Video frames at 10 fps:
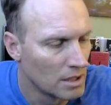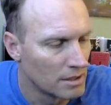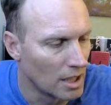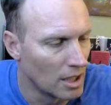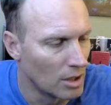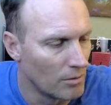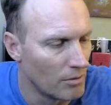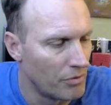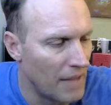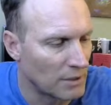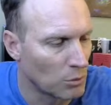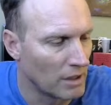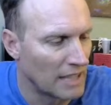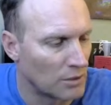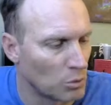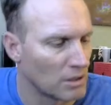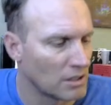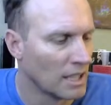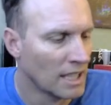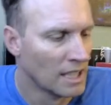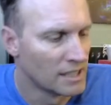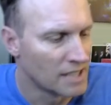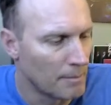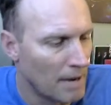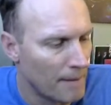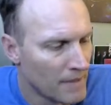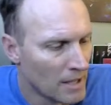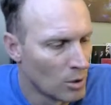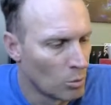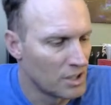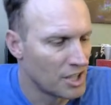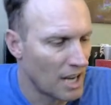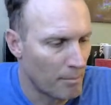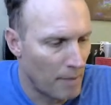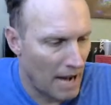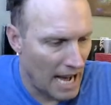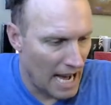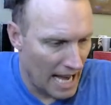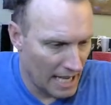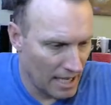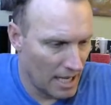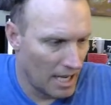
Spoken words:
So that's what we're talking about. When should I buy?